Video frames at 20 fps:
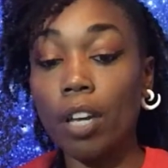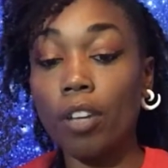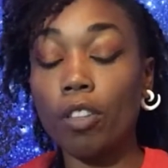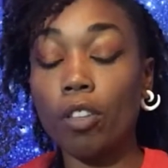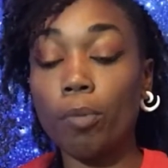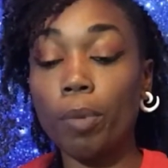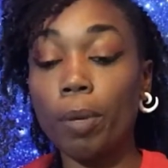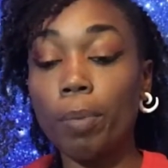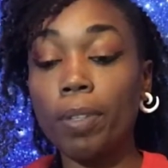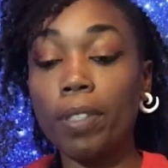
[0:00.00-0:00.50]

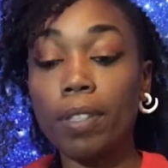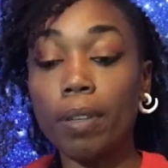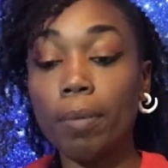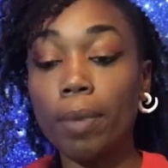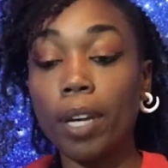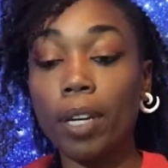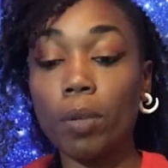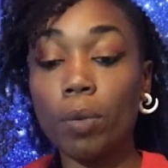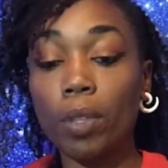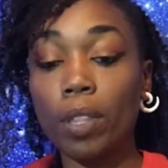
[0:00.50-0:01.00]
There may be
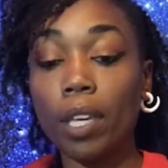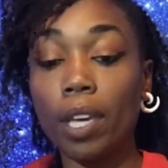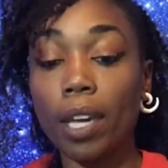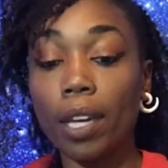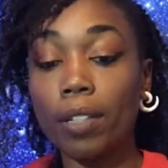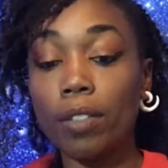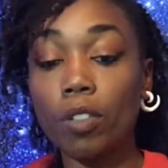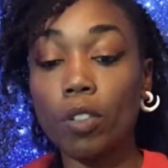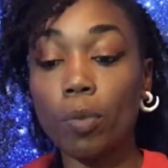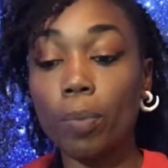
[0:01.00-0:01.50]
somebody with
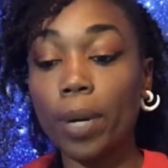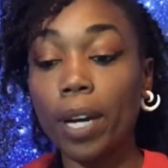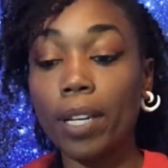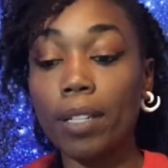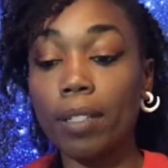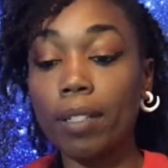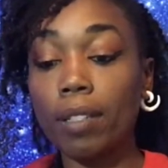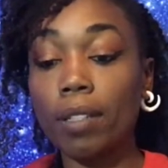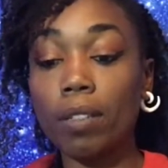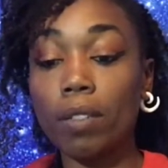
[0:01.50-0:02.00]
Cancer,
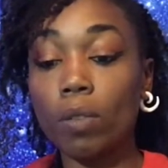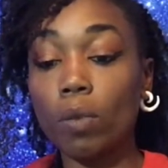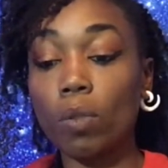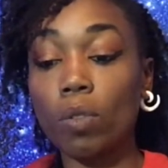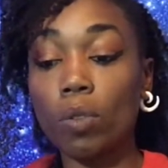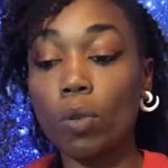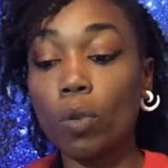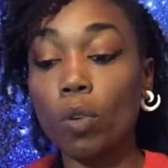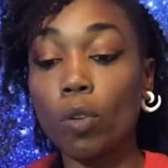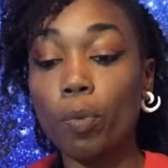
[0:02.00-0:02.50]
Pisces, or
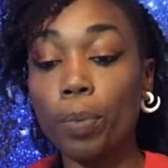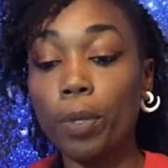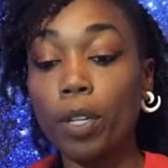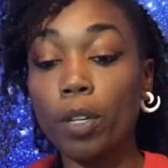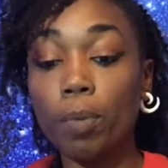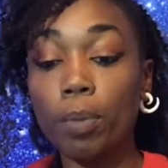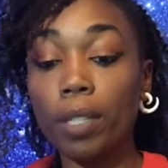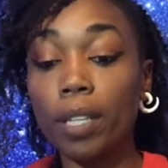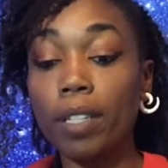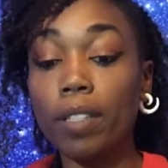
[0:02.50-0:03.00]

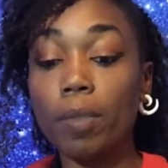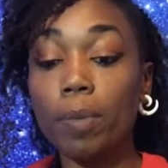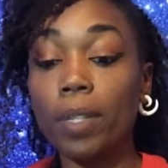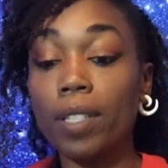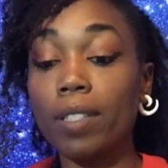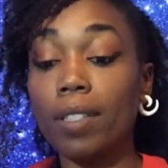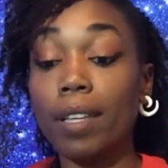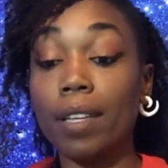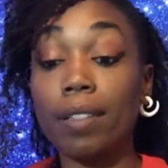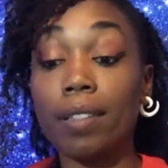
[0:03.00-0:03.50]
Scorpio
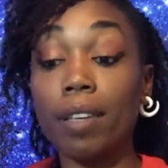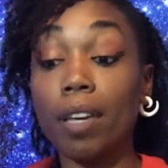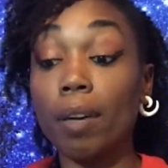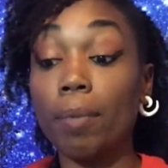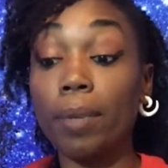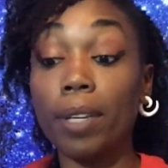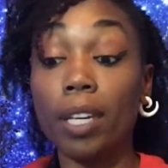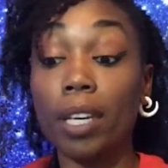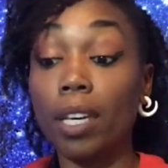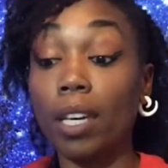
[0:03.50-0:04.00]
placements that's
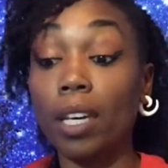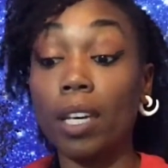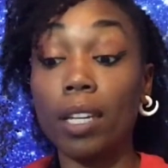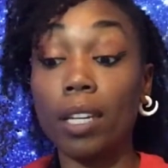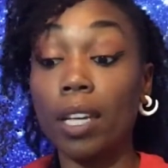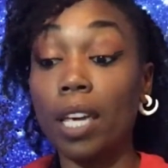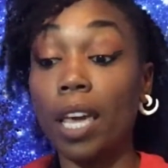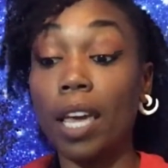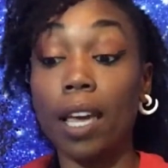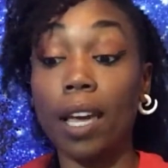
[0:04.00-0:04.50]
coming
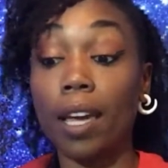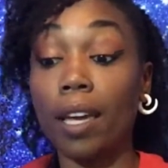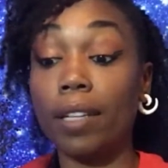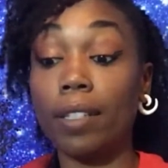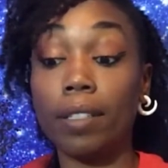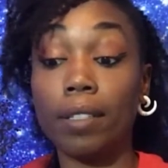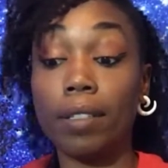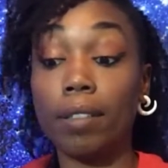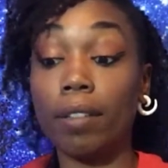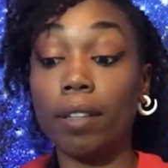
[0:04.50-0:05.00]
in,
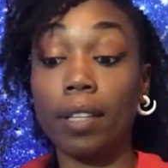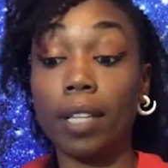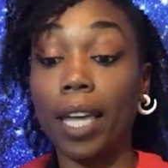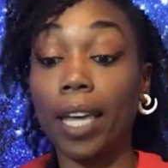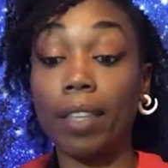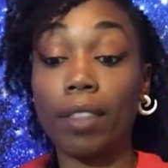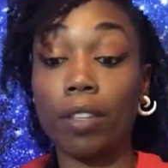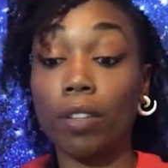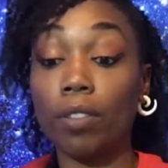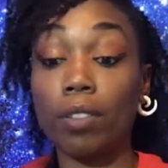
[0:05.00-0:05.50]
and
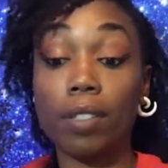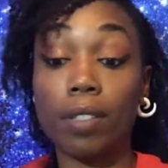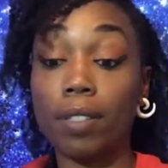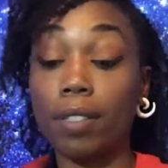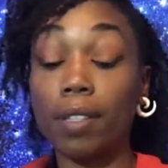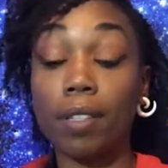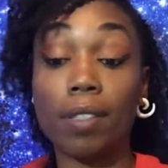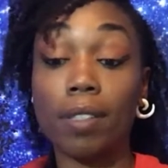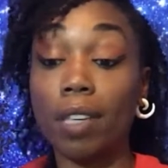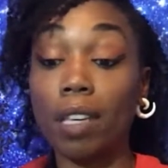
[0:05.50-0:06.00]
like there's
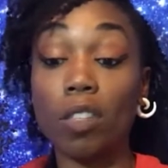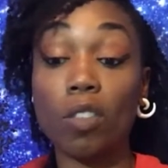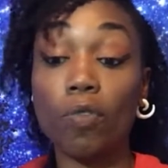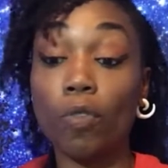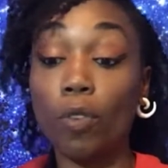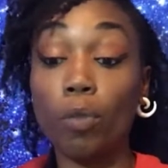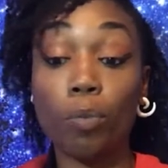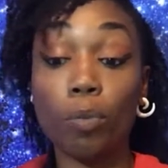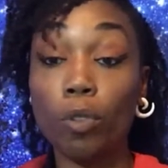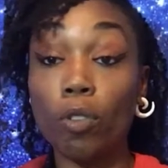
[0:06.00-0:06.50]

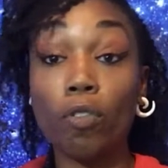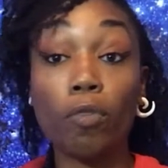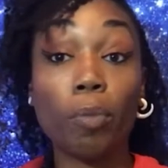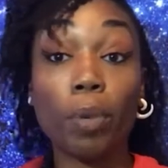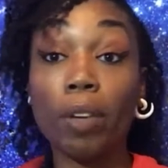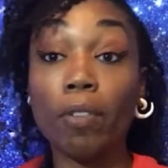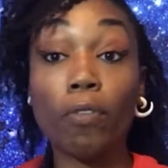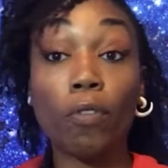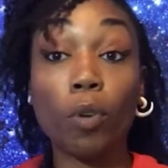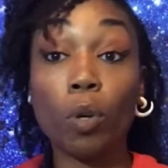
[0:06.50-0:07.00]
successful
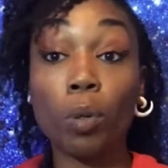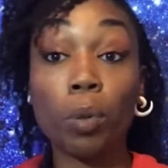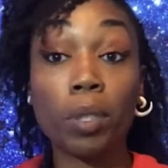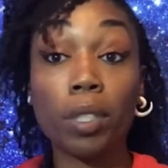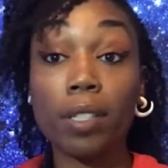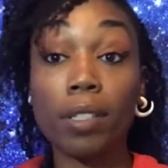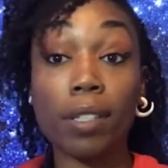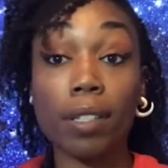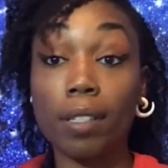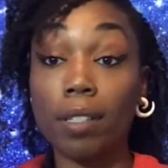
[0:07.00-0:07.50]
movement
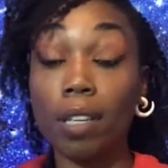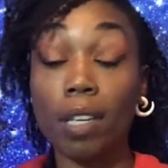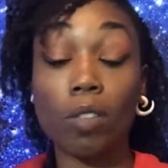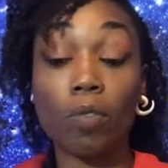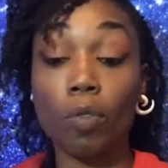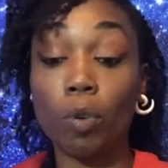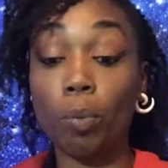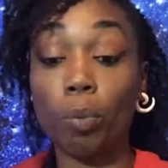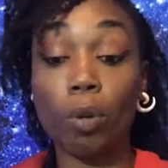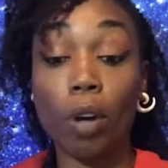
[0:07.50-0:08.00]
forward,
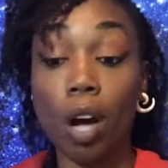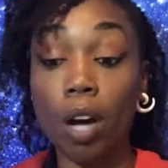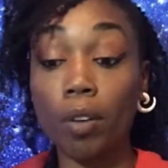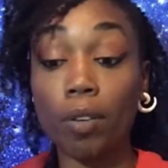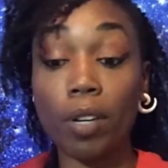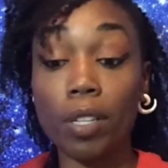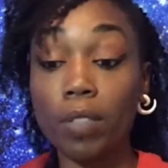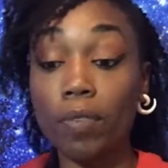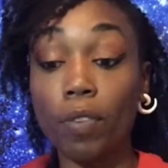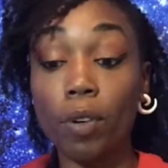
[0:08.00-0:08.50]
successful
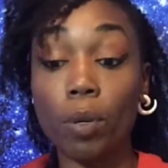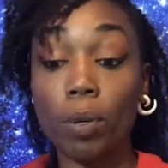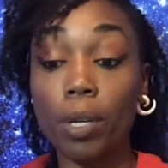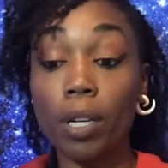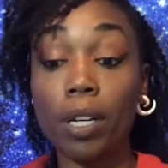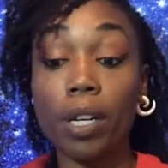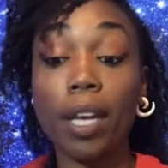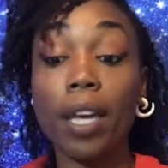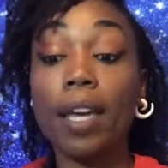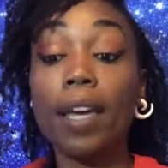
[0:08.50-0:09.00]
progress
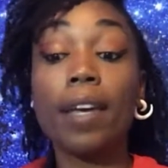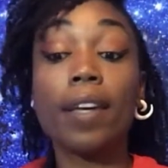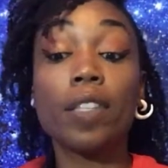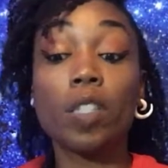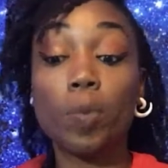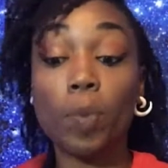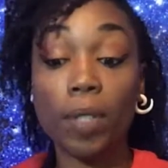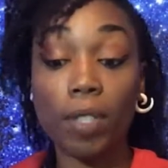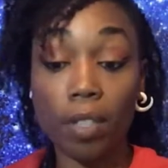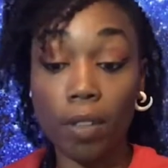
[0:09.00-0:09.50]
forward,
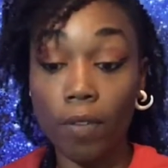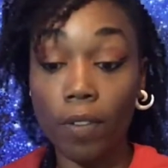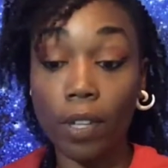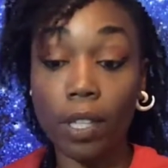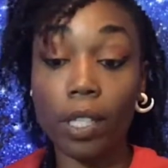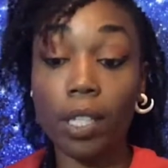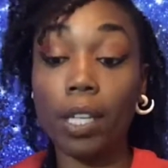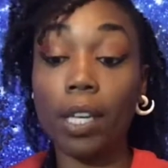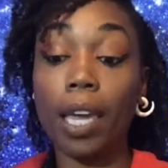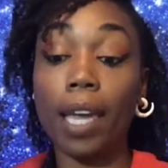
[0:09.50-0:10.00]

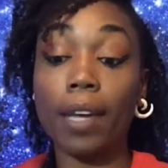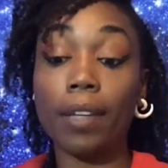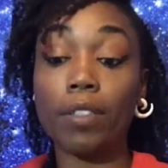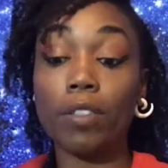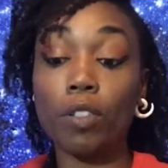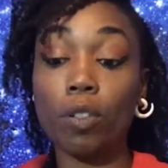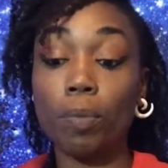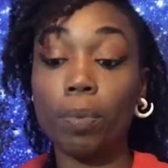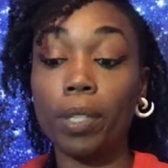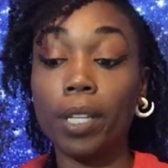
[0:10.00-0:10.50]
specifically
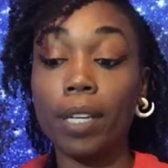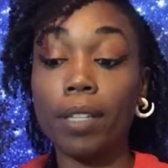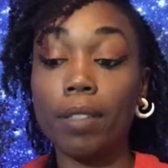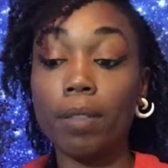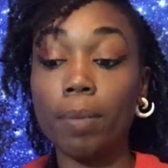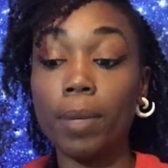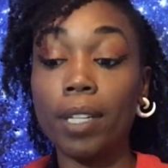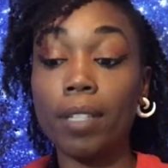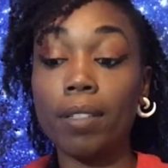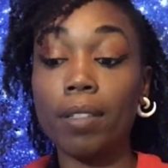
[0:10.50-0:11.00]
Cancer
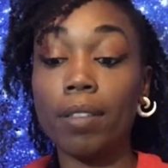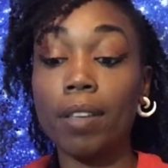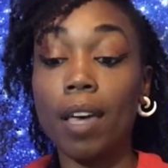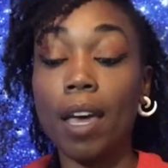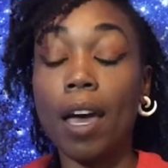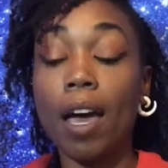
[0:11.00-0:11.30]
placements.